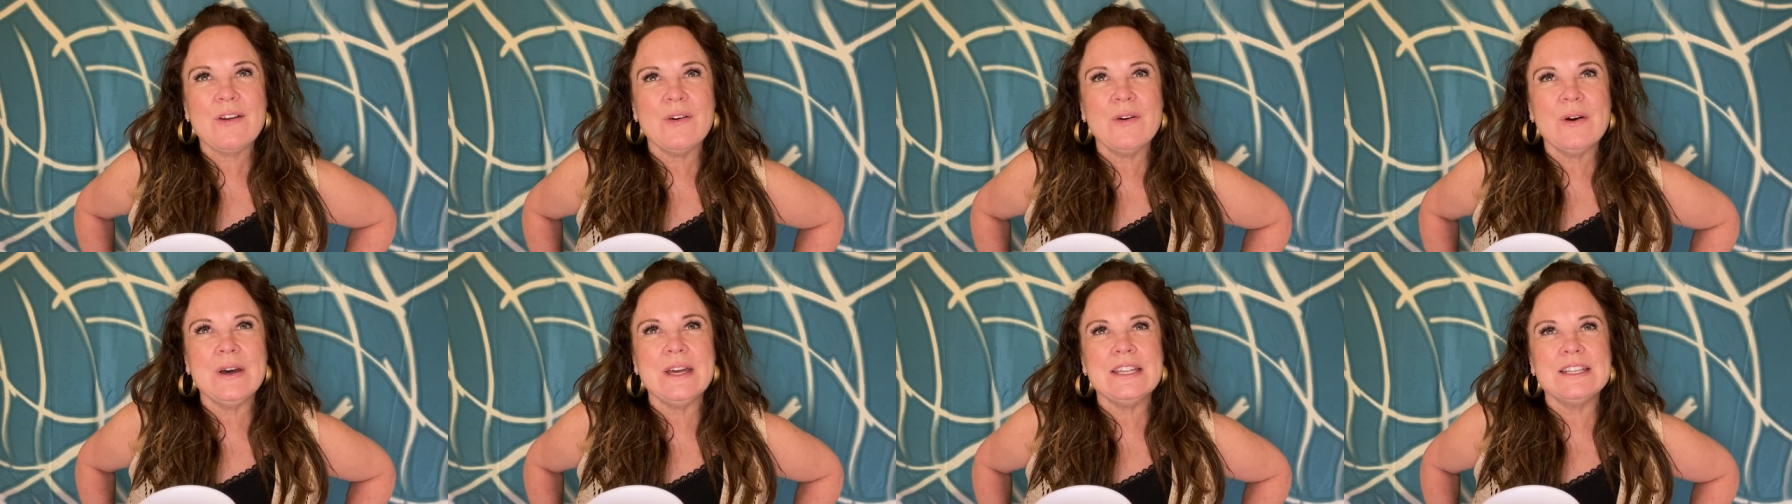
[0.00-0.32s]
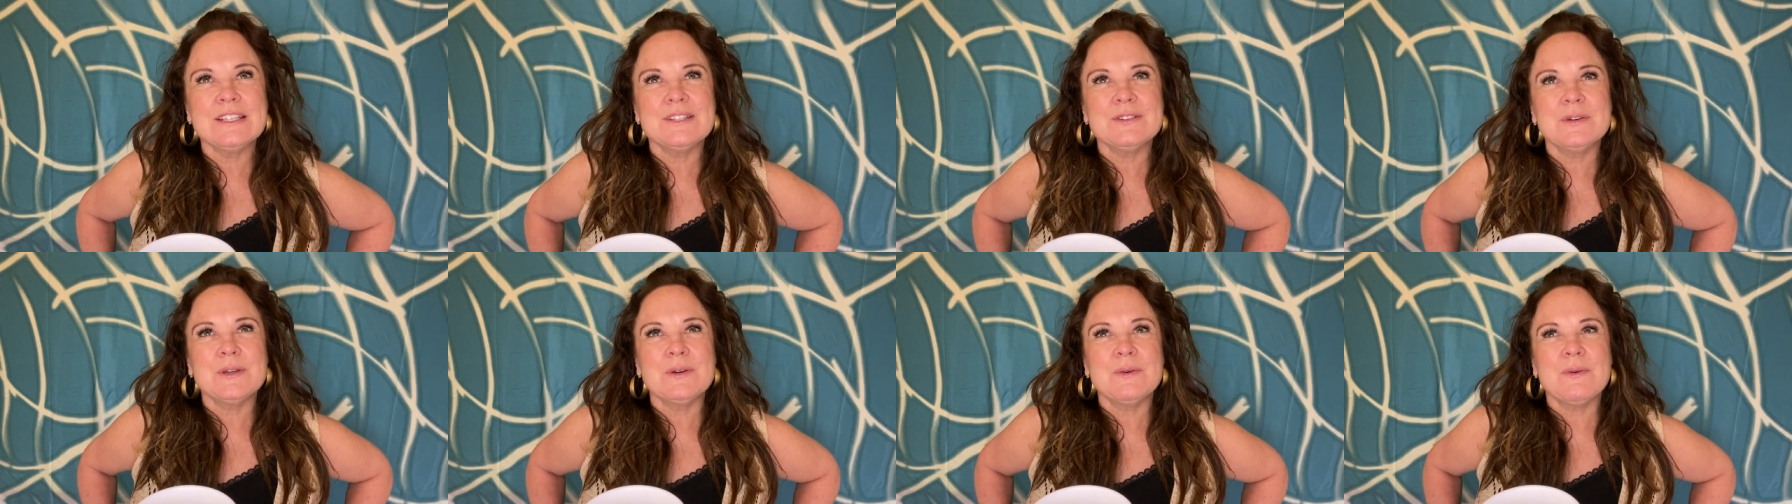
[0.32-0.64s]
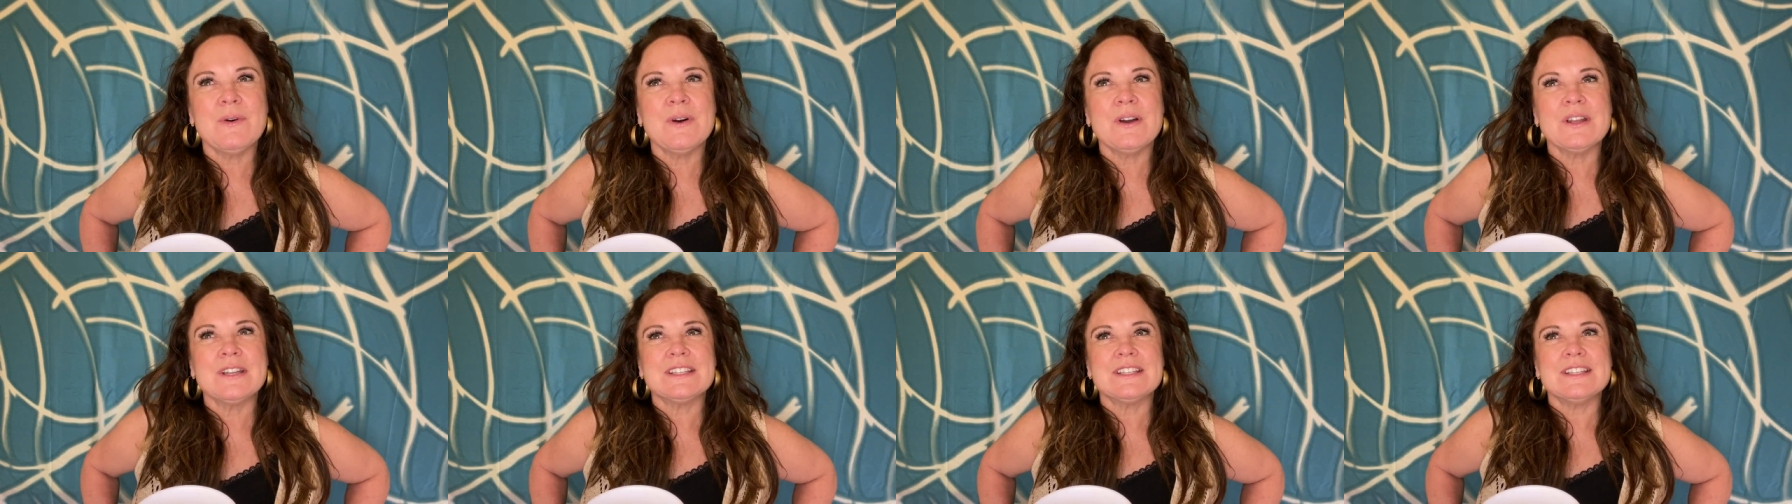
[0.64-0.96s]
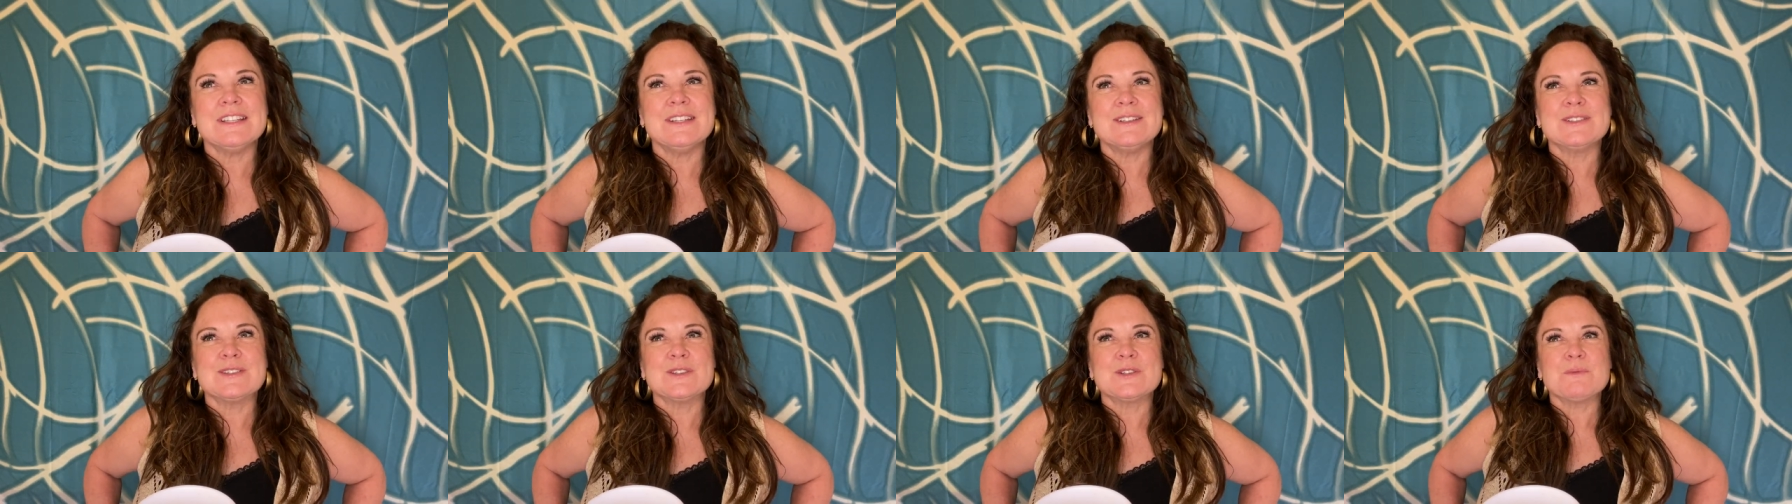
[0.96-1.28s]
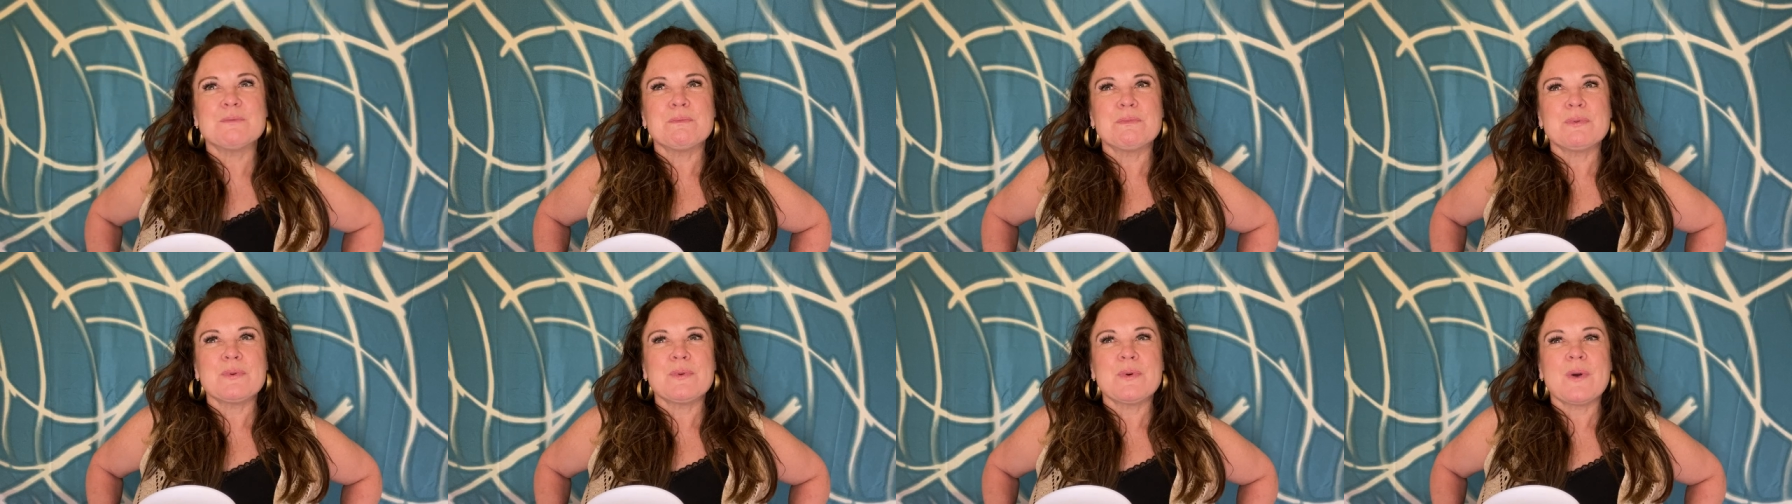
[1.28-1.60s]
What do we want to use to
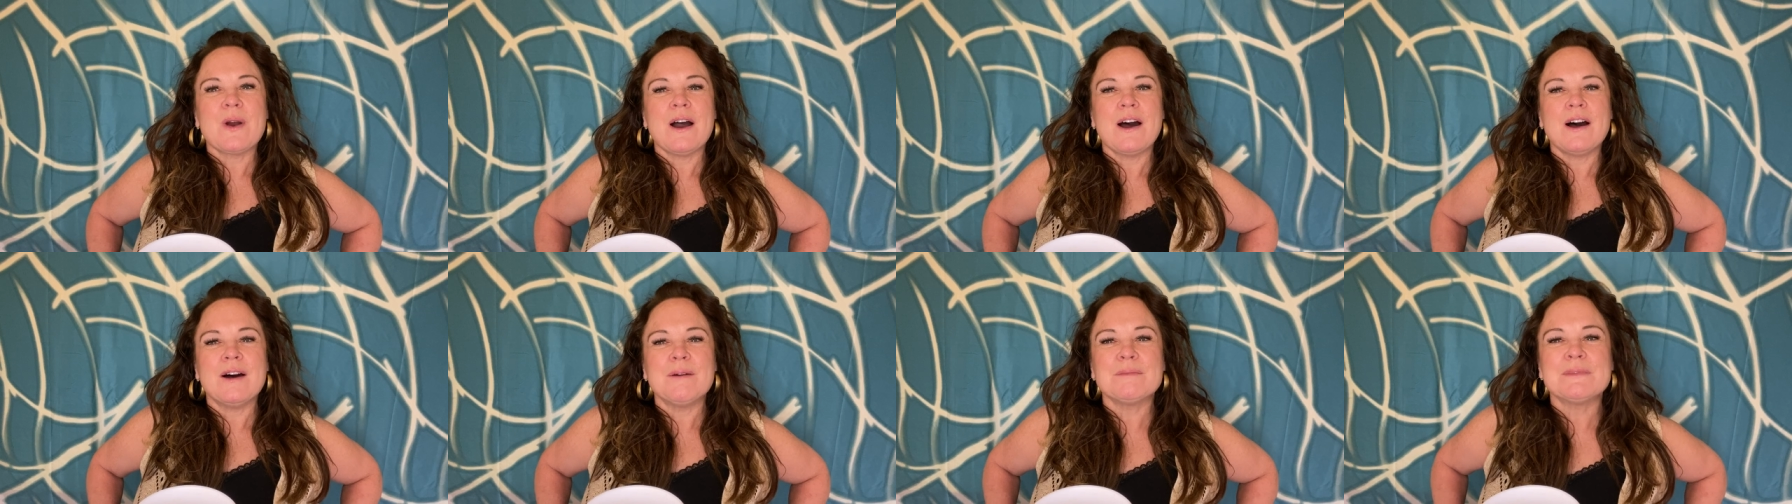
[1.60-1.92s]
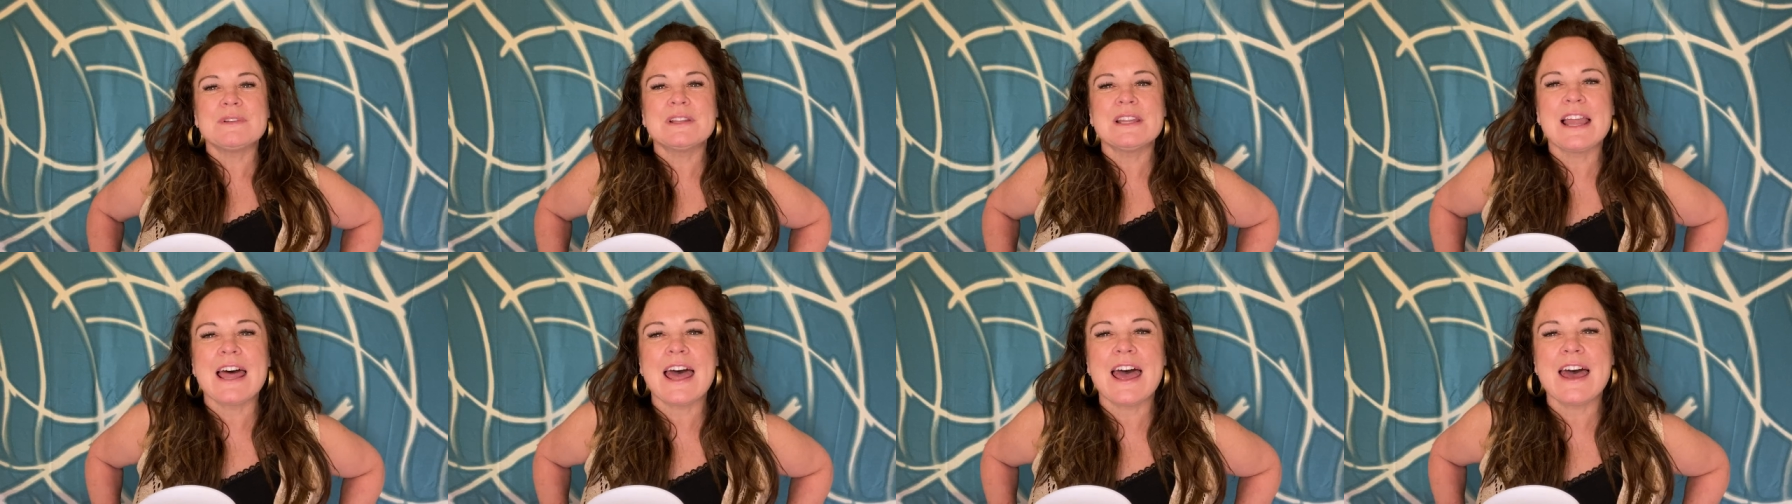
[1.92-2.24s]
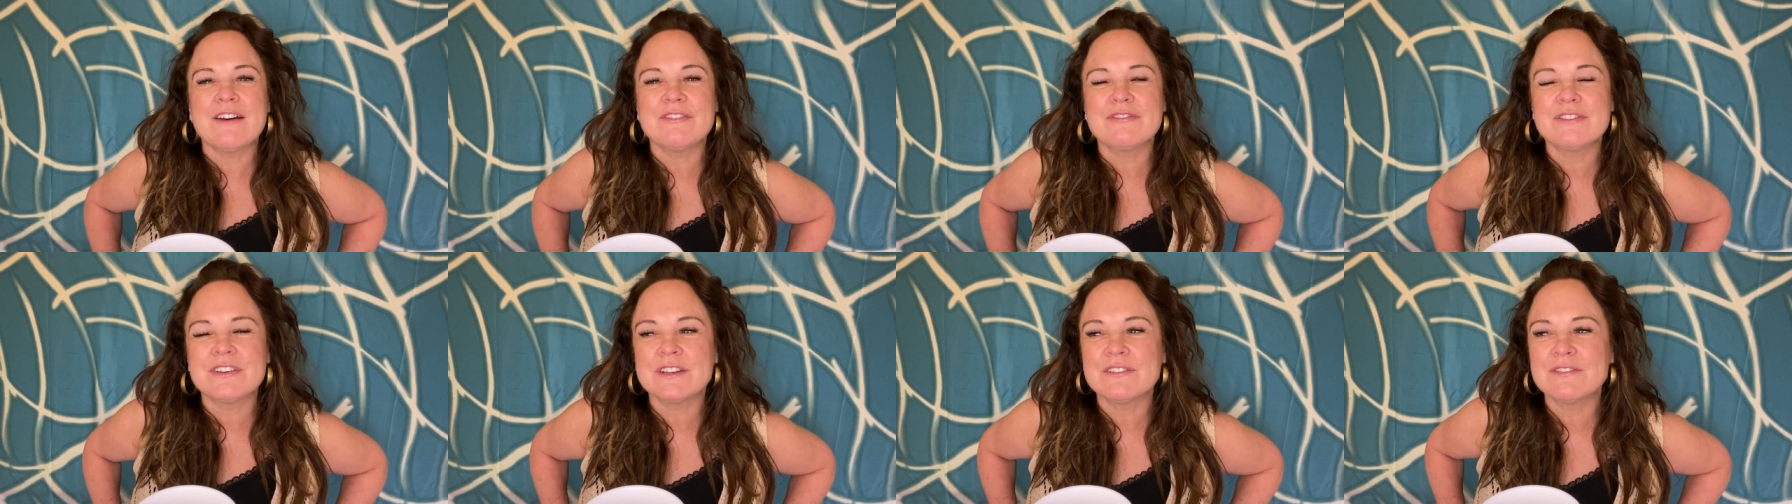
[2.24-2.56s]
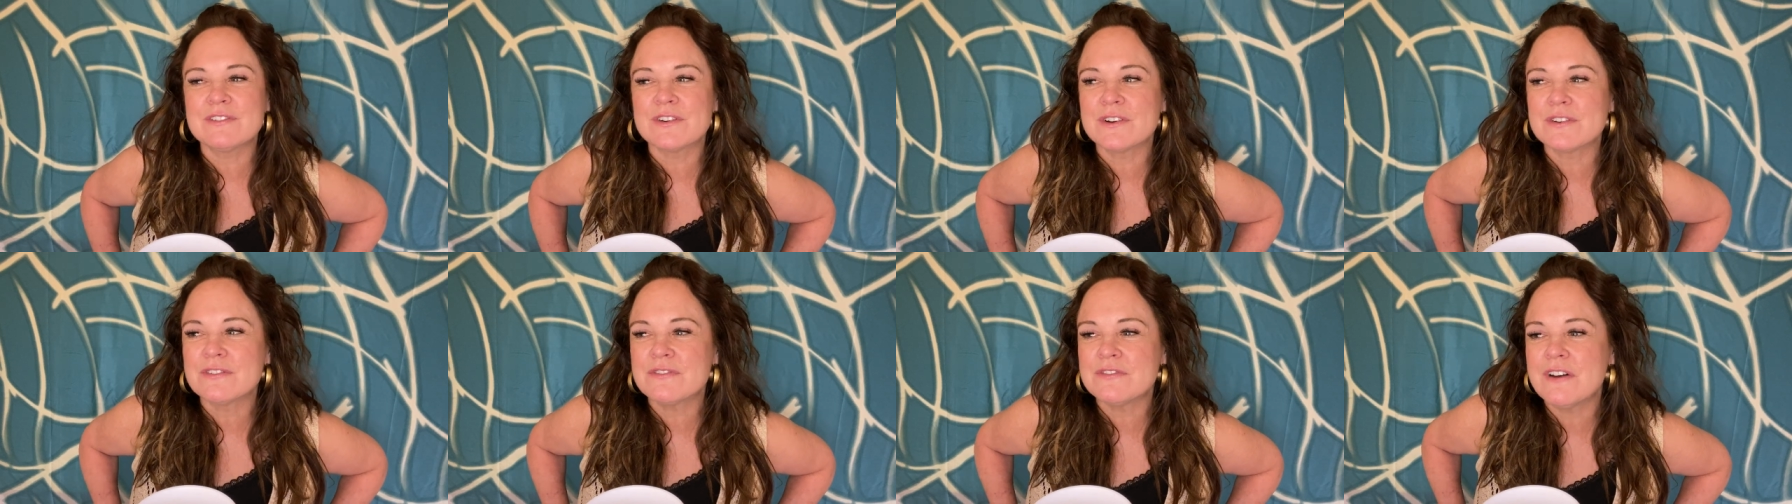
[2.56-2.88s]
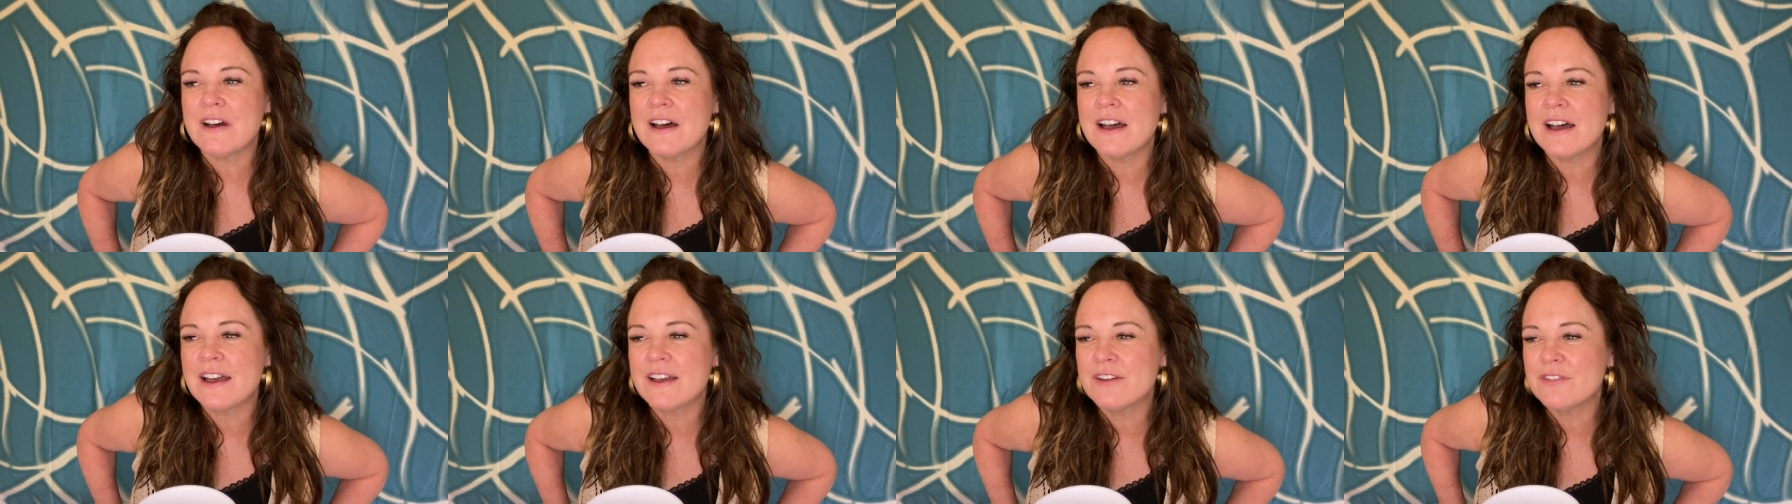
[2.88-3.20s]
prompt laughing for
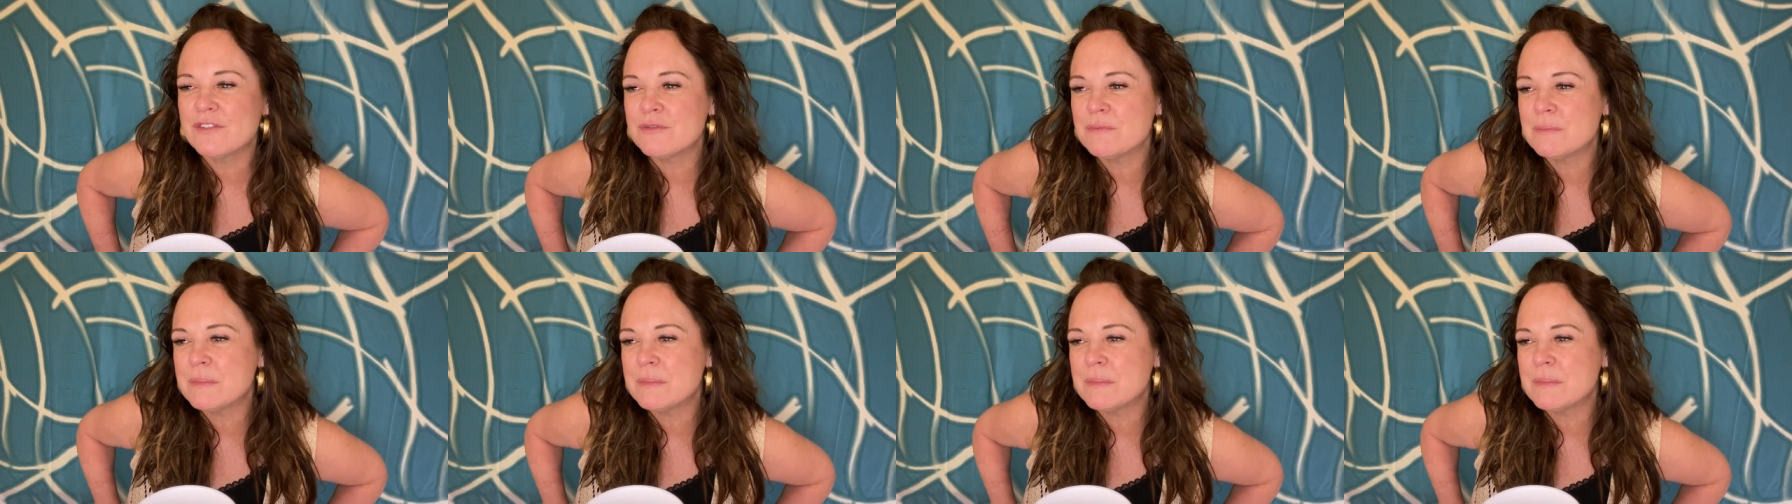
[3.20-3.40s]
five